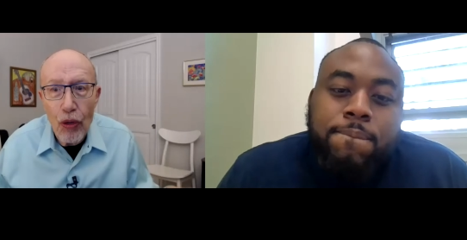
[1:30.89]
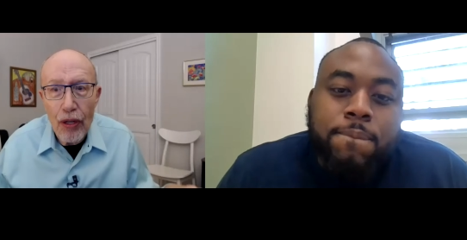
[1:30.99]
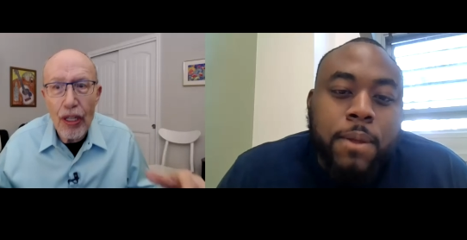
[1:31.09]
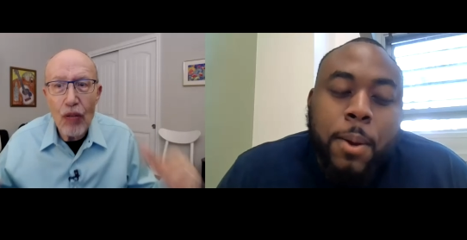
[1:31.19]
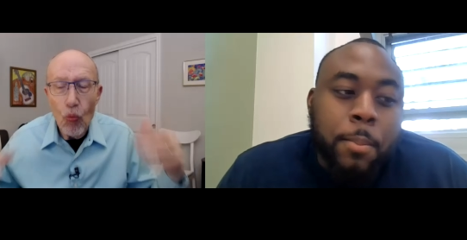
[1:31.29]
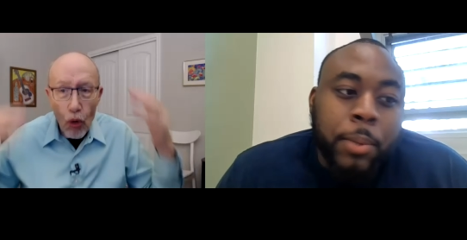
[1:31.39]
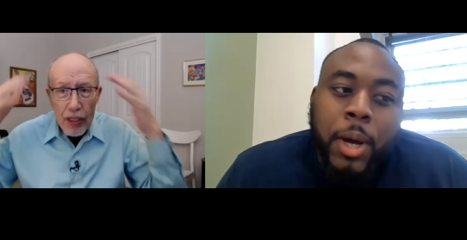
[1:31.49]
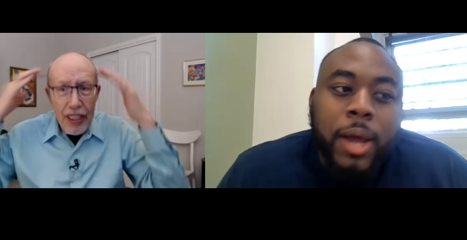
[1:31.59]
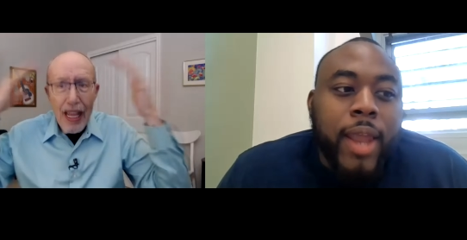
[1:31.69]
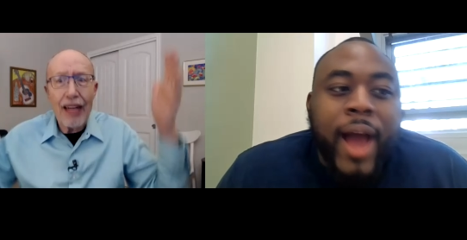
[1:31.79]
Speaker 1: wondering
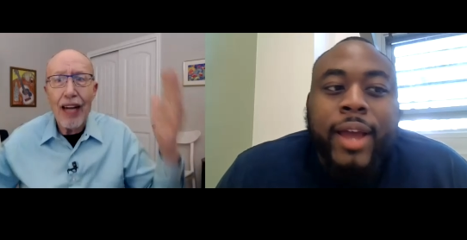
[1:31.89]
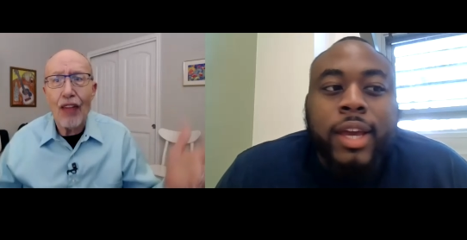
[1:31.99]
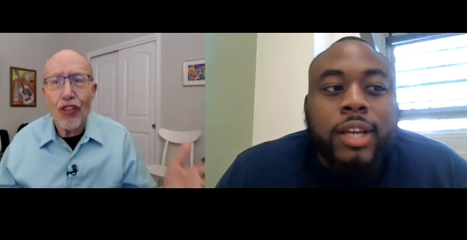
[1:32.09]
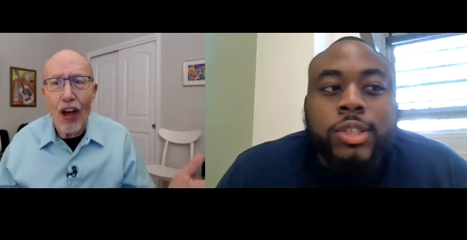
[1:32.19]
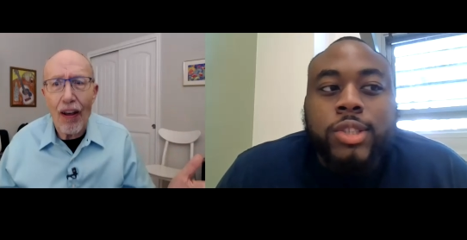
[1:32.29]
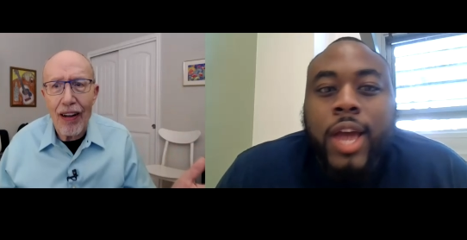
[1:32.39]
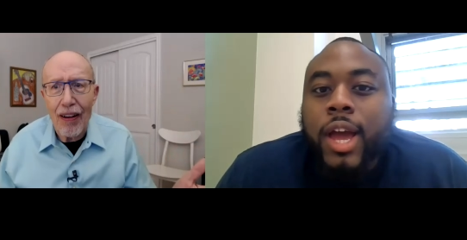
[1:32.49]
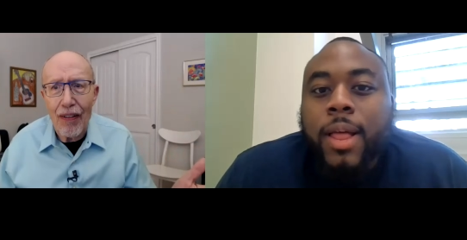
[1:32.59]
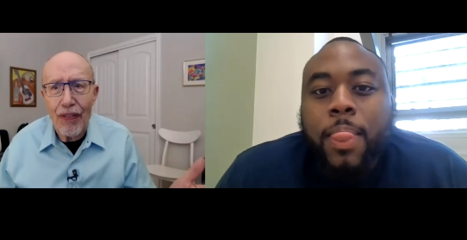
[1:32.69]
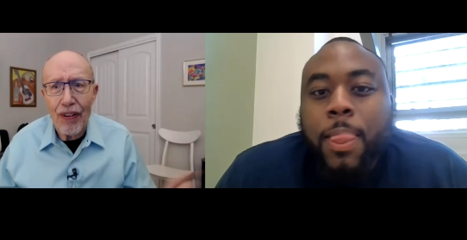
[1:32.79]
what I guess, thought
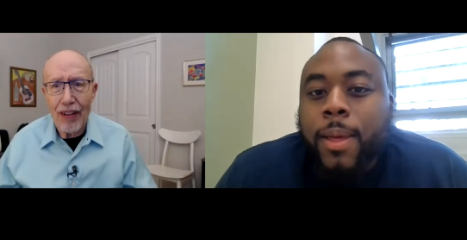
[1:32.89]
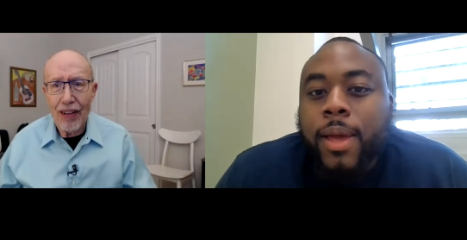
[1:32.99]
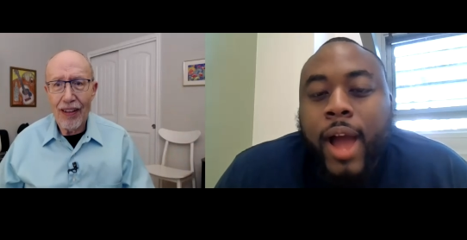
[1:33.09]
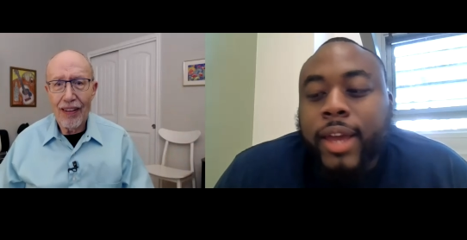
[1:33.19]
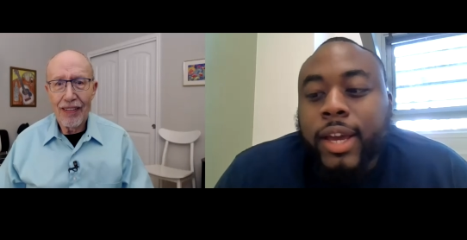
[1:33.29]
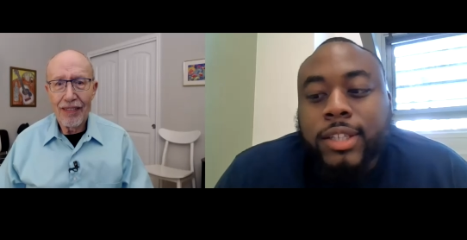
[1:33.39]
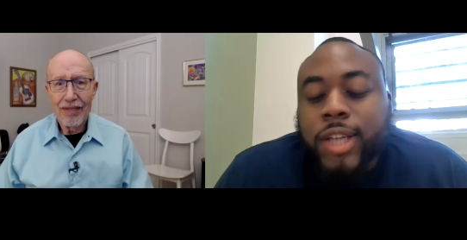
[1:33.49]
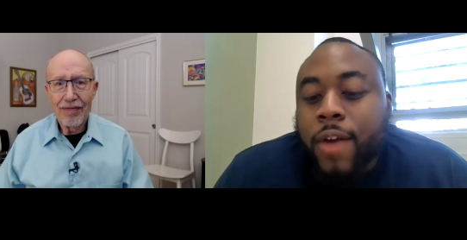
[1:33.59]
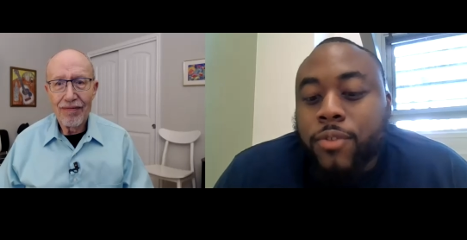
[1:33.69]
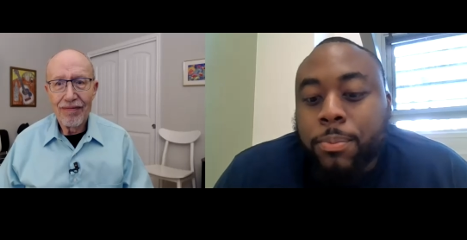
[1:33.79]
of. I guess
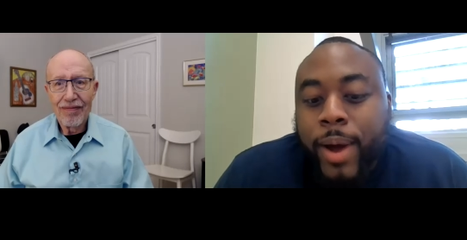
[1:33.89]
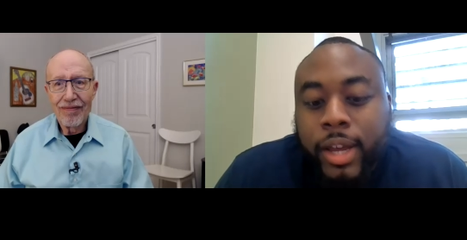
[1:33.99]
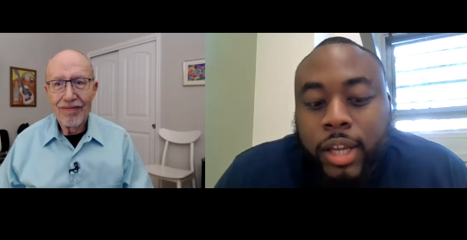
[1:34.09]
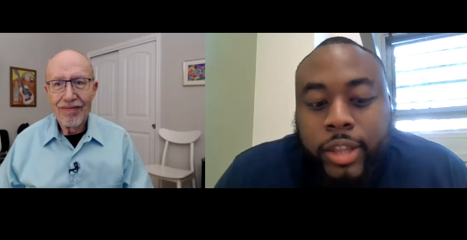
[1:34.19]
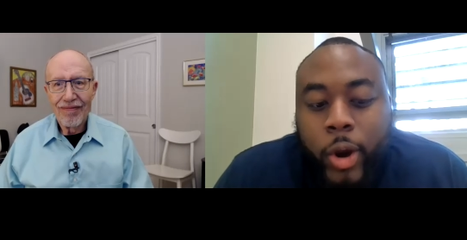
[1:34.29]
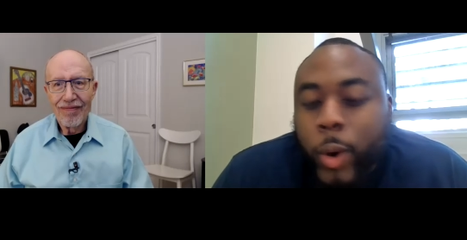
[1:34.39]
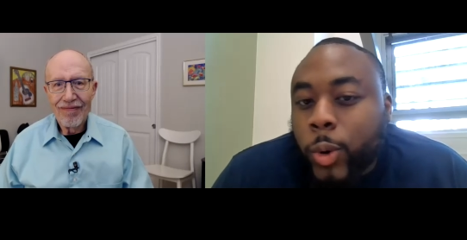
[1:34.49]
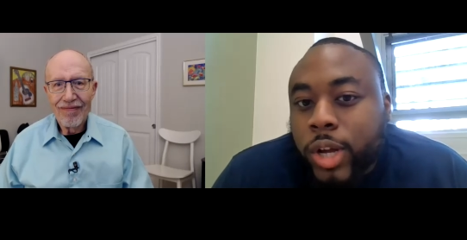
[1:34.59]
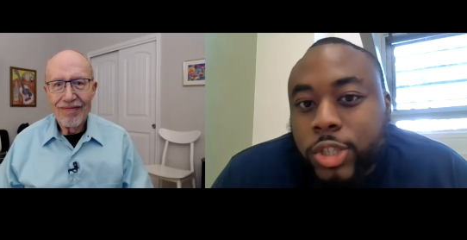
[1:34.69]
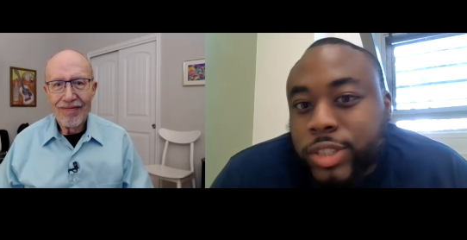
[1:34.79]
everybody in their
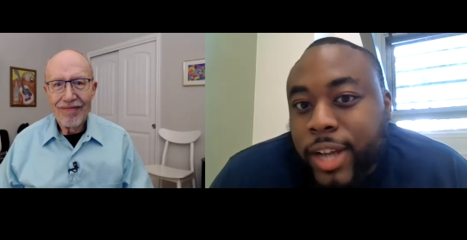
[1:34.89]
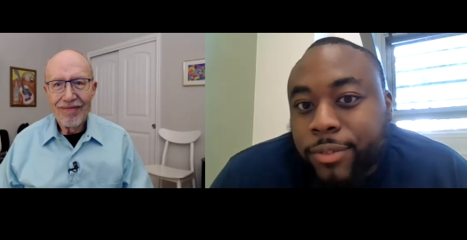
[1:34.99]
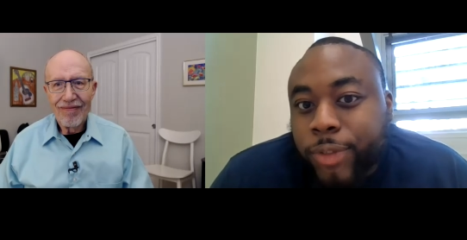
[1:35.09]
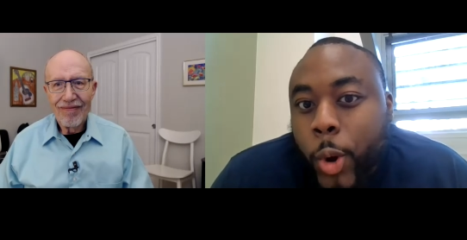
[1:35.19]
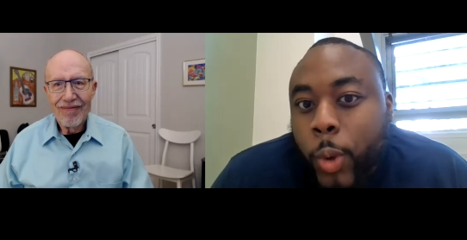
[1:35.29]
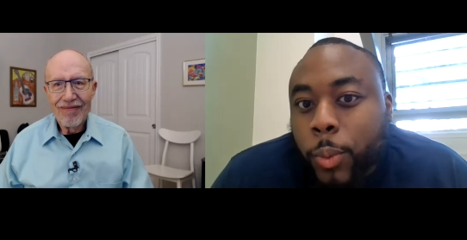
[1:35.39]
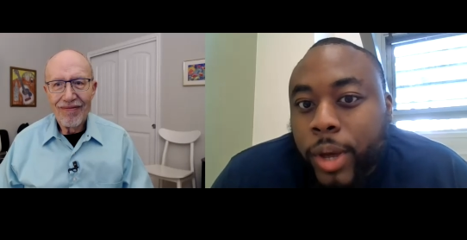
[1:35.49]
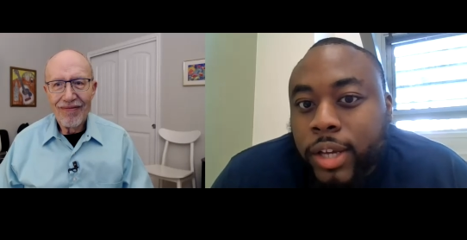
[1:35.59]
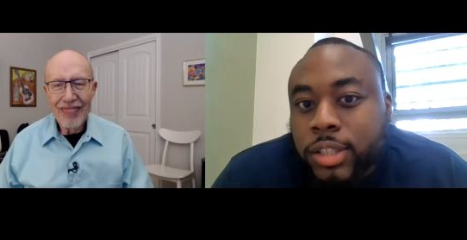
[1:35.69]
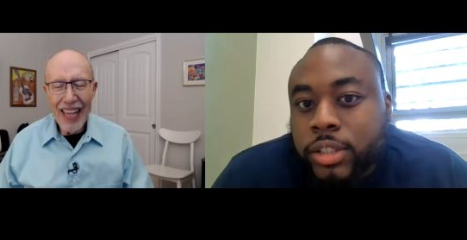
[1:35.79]
own countries have their own
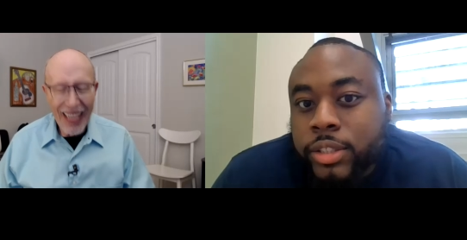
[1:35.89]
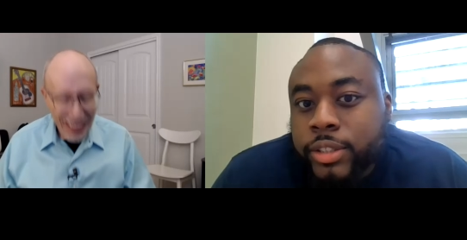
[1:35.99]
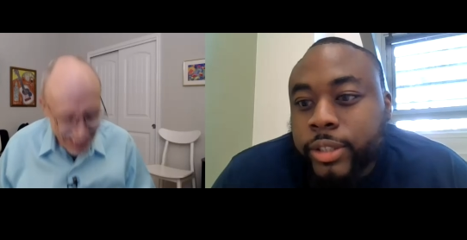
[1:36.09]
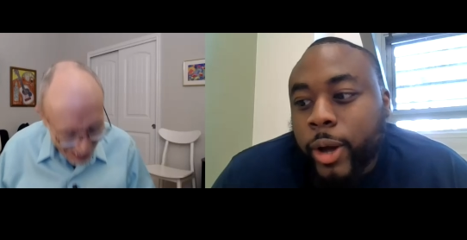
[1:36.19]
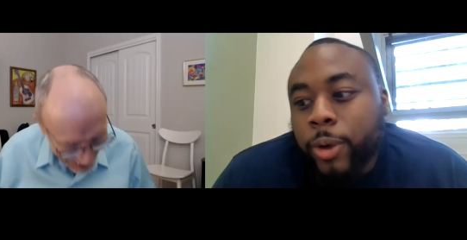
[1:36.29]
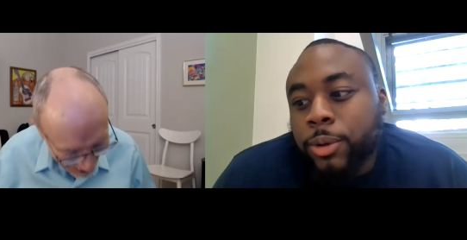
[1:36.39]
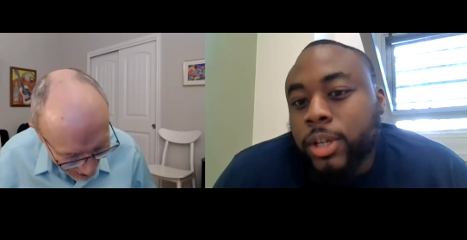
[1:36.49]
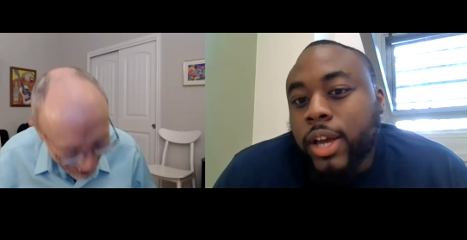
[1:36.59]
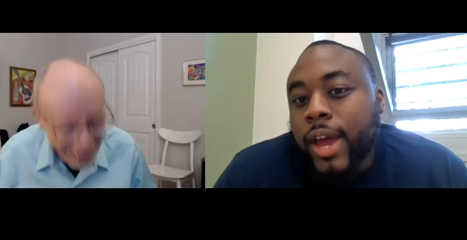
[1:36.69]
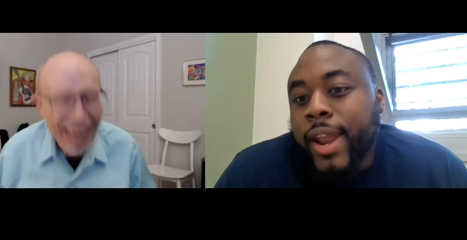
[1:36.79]
ways, you know
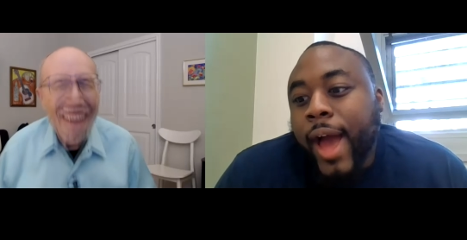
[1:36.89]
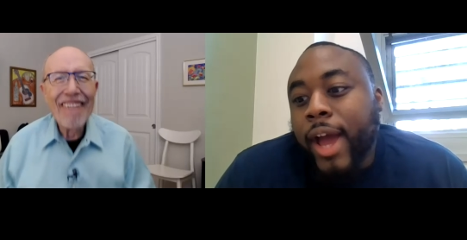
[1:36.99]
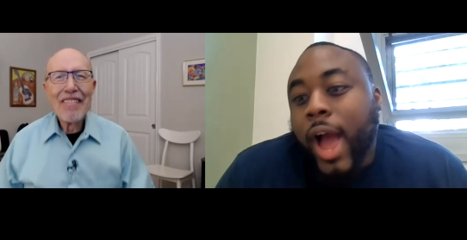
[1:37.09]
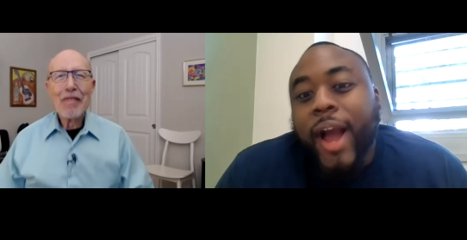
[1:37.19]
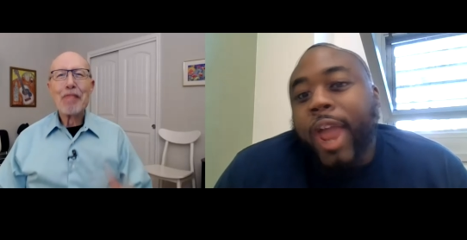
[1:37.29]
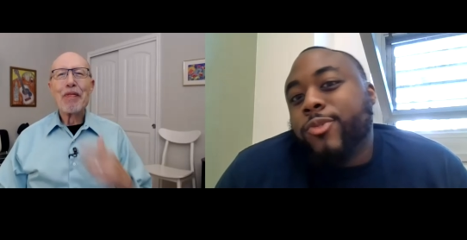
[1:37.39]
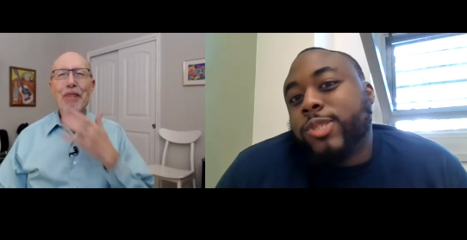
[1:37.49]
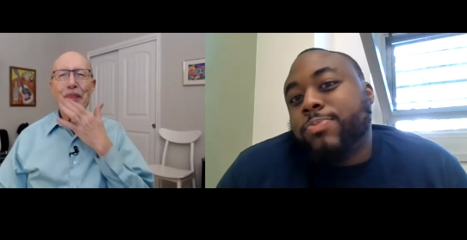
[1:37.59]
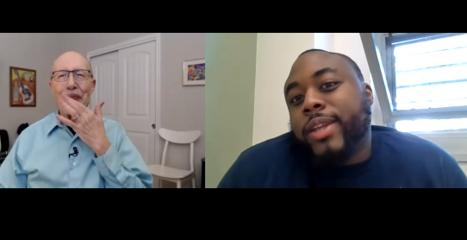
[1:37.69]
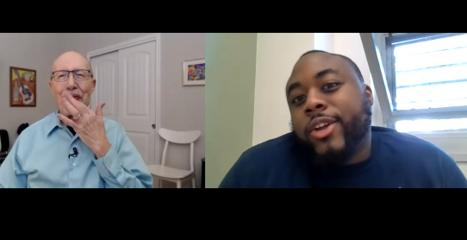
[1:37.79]
and I, I gotta
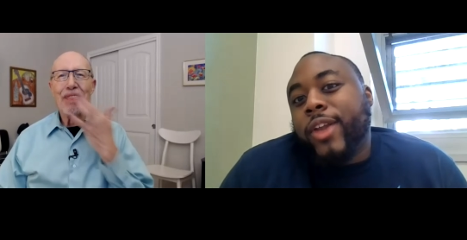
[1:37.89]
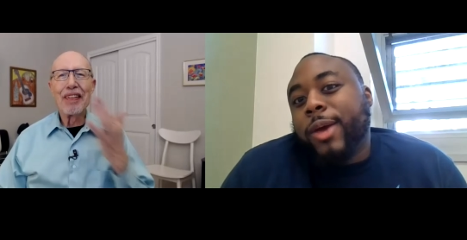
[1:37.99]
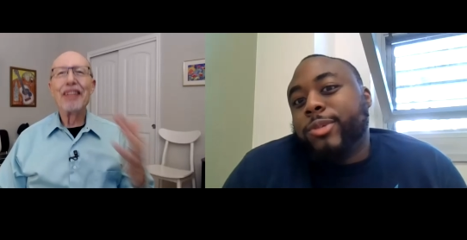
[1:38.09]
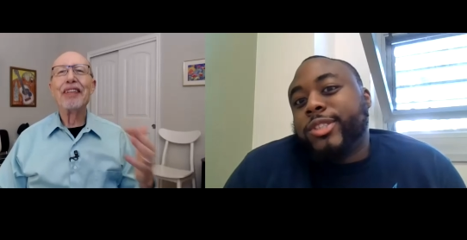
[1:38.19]
respect their language